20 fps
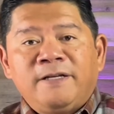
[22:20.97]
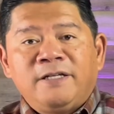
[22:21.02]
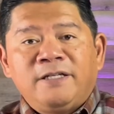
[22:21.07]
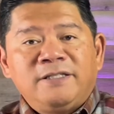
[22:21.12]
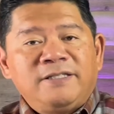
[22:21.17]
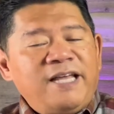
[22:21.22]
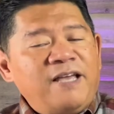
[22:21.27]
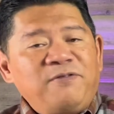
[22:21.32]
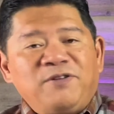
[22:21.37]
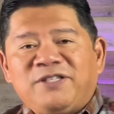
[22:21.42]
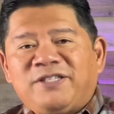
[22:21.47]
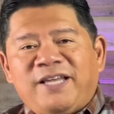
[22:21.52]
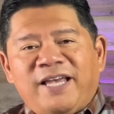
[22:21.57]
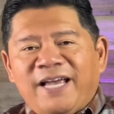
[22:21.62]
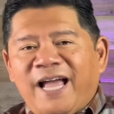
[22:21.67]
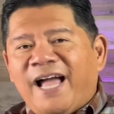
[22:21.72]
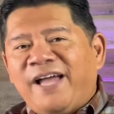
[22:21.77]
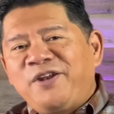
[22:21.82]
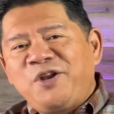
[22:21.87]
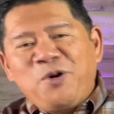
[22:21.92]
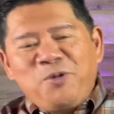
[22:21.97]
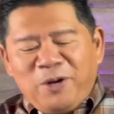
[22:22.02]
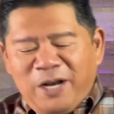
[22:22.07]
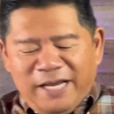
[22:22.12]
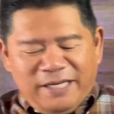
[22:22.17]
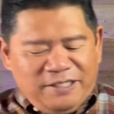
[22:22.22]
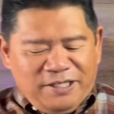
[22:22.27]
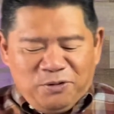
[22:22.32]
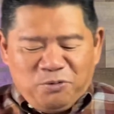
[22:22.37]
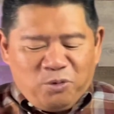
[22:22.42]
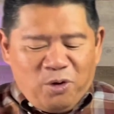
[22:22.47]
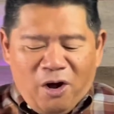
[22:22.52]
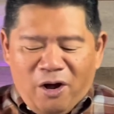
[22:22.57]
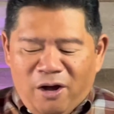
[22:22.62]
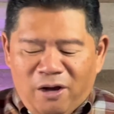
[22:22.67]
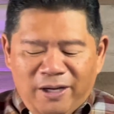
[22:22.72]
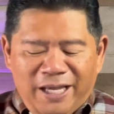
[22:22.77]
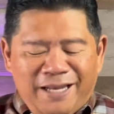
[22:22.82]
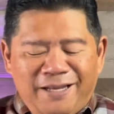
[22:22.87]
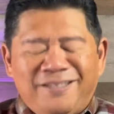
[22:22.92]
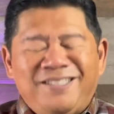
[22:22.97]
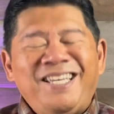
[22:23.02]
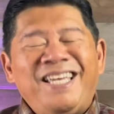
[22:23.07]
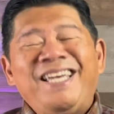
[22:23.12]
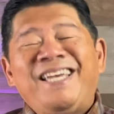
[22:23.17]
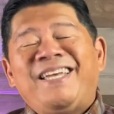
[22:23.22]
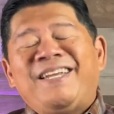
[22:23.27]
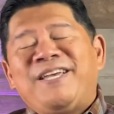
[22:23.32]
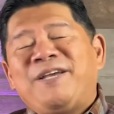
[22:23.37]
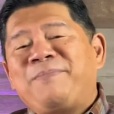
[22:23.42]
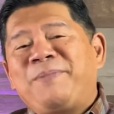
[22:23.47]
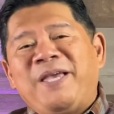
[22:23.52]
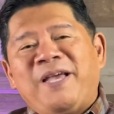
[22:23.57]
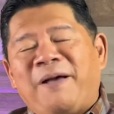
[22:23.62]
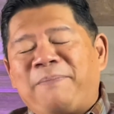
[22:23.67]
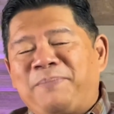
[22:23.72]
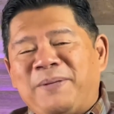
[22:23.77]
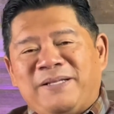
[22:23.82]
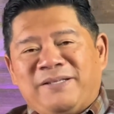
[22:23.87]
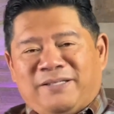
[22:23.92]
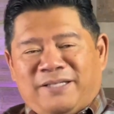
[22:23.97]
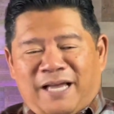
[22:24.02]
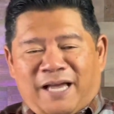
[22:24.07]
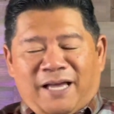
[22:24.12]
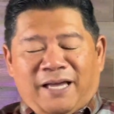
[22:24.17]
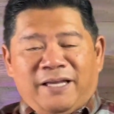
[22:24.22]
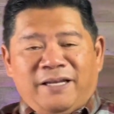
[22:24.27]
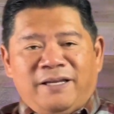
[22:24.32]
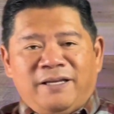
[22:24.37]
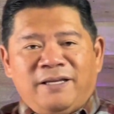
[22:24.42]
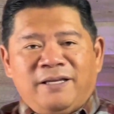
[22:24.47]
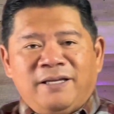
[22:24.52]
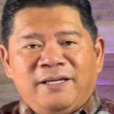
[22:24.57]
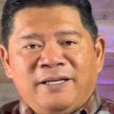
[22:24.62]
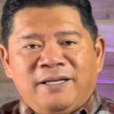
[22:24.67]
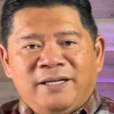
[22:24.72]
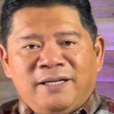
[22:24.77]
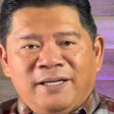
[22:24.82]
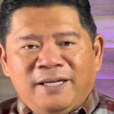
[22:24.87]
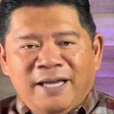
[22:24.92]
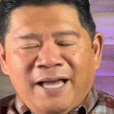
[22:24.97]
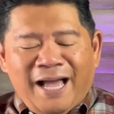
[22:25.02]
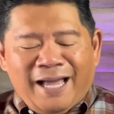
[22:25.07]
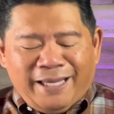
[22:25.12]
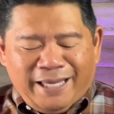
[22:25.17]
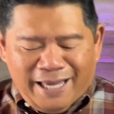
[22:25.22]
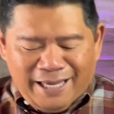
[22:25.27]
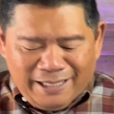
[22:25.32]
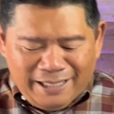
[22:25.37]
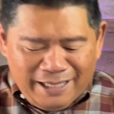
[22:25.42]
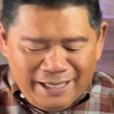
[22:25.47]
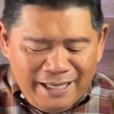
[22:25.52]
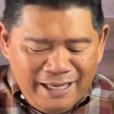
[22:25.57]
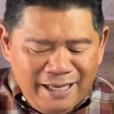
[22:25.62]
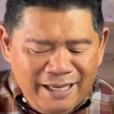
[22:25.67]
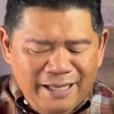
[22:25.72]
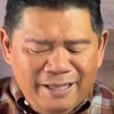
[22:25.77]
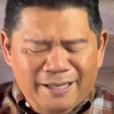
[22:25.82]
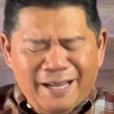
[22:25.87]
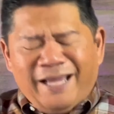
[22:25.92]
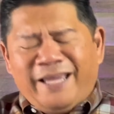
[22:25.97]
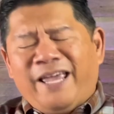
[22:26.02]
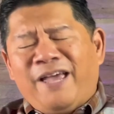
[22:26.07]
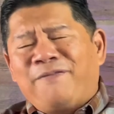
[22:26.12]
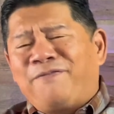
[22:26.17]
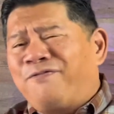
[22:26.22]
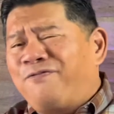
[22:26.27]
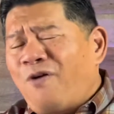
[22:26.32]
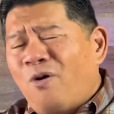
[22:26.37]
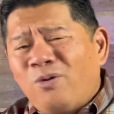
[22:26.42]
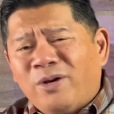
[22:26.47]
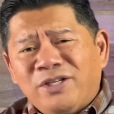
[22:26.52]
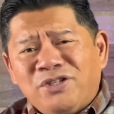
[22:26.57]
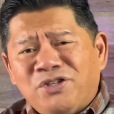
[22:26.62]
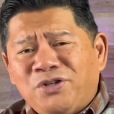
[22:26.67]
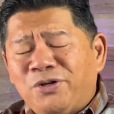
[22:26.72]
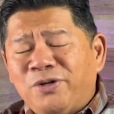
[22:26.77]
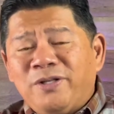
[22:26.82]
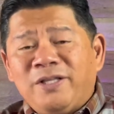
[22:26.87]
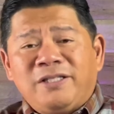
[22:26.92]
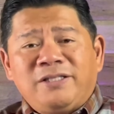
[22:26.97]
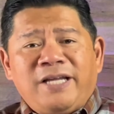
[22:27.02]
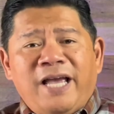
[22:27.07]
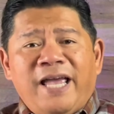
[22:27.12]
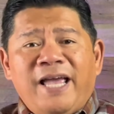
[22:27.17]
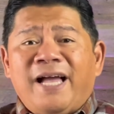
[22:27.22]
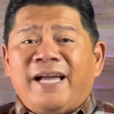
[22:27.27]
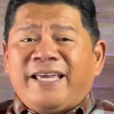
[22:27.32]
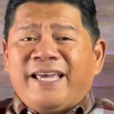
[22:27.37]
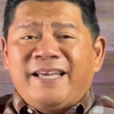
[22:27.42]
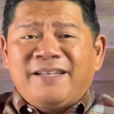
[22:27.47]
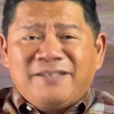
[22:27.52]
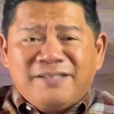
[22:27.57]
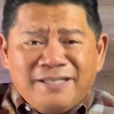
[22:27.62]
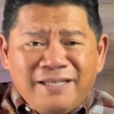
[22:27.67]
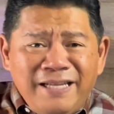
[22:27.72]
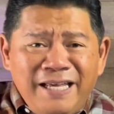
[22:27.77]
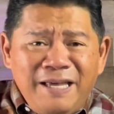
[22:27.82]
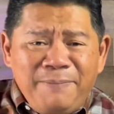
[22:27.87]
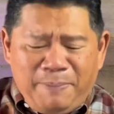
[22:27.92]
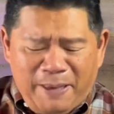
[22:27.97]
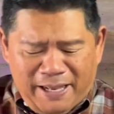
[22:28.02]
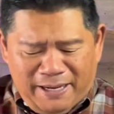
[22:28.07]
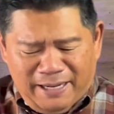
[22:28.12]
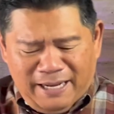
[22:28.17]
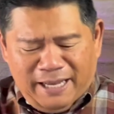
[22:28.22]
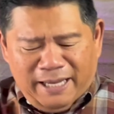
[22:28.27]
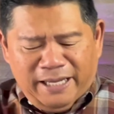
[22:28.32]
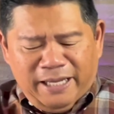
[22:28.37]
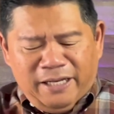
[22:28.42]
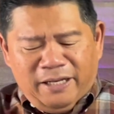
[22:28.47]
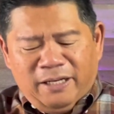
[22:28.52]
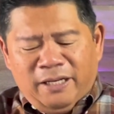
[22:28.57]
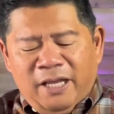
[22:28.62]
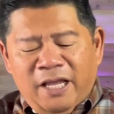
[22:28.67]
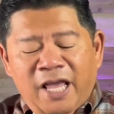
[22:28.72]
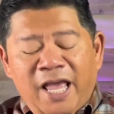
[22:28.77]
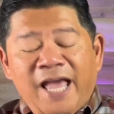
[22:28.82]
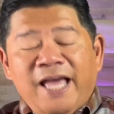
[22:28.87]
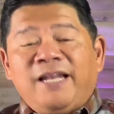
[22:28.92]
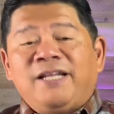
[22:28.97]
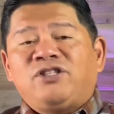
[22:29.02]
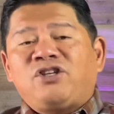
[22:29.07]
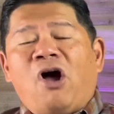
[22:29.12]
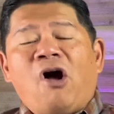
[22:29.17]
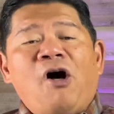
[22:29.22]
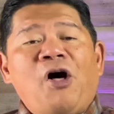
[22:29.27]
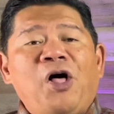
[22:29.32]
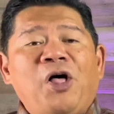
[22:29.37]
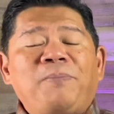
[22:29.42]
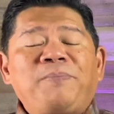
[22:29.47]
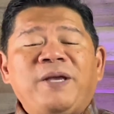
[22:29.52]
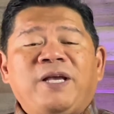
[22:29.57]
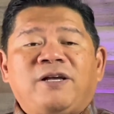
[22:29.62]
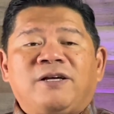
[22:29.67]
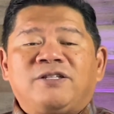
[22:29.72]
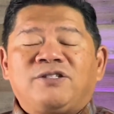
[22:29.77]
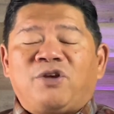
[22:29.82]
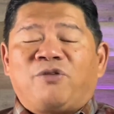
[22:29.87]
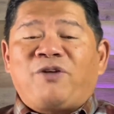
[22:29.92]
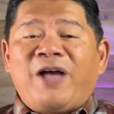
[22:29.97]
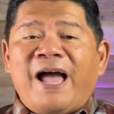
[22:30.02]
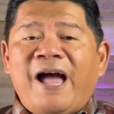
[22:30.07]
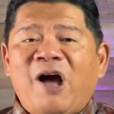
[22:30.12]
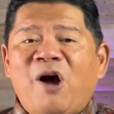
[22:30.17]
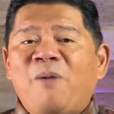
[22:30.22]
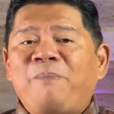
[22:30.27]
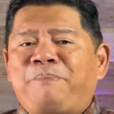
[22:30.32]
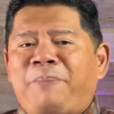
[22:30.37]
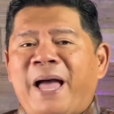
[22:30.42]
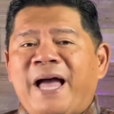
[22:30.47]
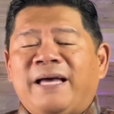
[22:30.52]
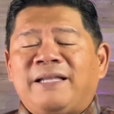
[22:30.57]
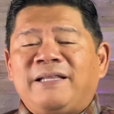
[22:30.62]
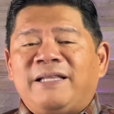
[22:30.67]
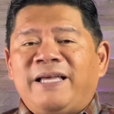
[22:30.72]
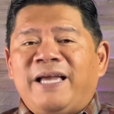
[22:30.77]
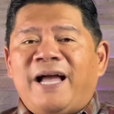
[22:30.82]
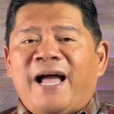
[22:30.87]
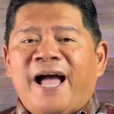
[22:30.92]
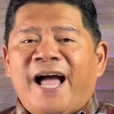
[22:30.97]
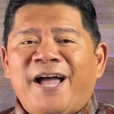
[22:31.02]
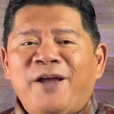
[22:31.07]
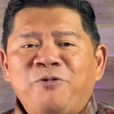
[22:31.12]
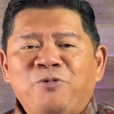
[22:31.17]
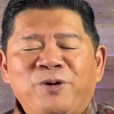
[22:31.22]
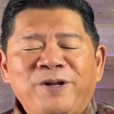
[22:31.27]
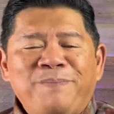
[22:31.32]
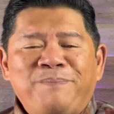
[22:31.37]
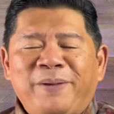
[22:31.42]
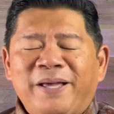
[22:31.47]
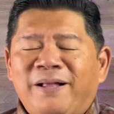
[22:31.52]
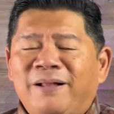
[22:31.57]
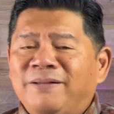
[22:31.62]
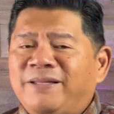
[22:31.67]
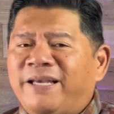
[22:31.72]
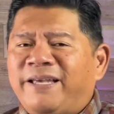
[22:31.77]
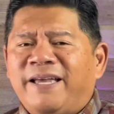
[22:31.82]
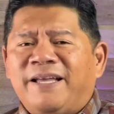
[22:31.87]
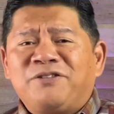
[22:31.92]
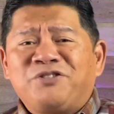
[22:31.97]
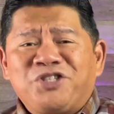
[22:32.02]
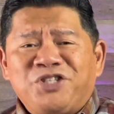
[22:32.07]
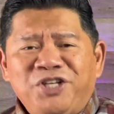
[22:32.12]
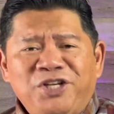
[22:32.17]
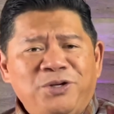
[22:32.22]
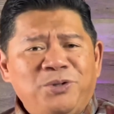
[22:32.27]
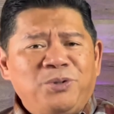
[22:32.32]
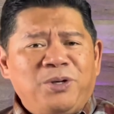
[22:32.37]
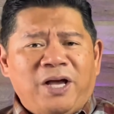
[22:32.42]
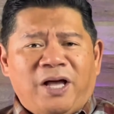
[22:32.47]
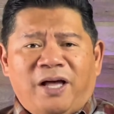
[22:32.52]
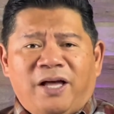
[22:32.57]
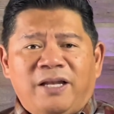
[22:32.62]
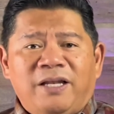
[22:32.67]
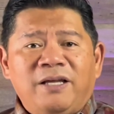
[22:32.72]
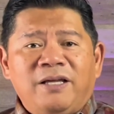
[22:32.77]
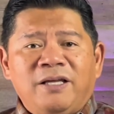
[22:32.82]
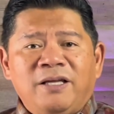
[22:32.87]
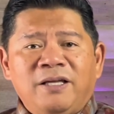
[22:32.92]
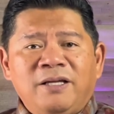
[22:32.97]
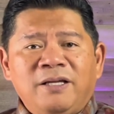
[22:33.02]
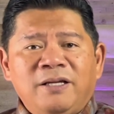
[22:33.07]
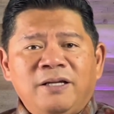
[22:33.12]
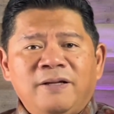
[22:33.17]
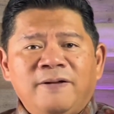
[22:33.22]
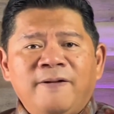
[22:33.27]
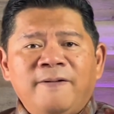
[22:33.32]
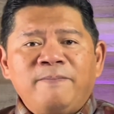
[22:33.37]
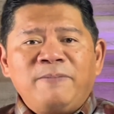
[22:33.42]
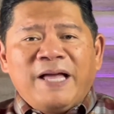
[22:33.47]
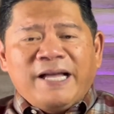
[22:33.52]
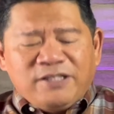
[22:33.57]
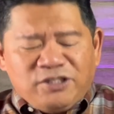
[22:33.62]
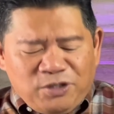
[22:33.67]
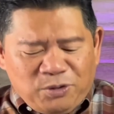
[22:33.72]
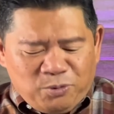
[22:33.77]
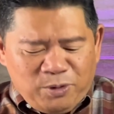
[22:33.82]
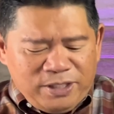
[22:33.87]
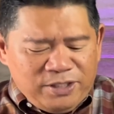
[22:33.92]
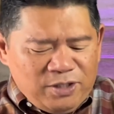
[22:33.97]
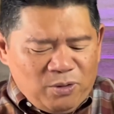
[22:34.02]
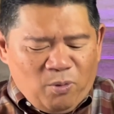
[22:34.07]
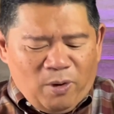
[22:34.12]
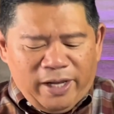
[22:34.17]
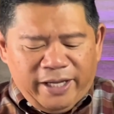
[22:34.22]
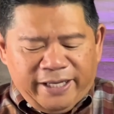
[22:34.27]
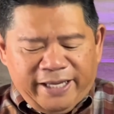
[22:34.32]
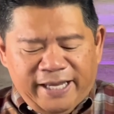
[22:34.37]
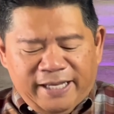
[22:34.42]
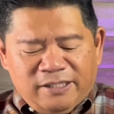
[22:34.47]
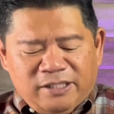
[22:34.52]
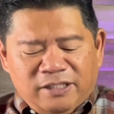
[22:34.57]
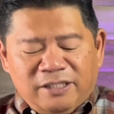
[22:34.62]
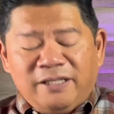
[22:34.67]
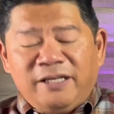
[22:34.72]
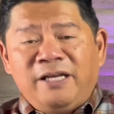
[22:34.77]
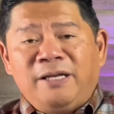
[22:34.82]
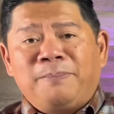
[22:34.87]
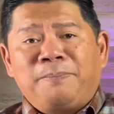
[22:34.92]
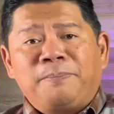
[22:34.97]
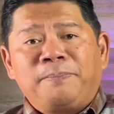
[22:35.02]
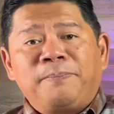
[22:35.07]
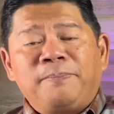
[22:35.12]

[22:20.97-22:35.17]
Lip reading: David's saying, I know what I did wrong, and it's eating me up inside. I can't eat. I can't focus during the day. I can't sleep at night. And it's all because of how badly I rebelled against you, God. That's the reason why I can't sleep.